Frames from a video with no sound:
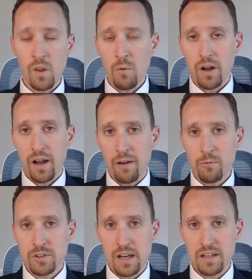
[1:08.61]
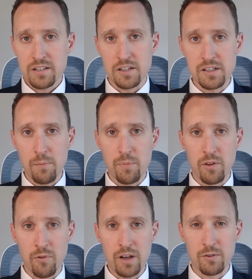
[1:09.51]
Well, I would say it's a step in
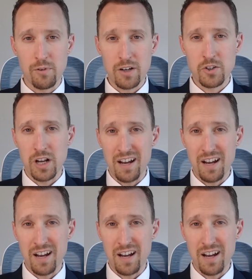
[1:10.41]
the right direction.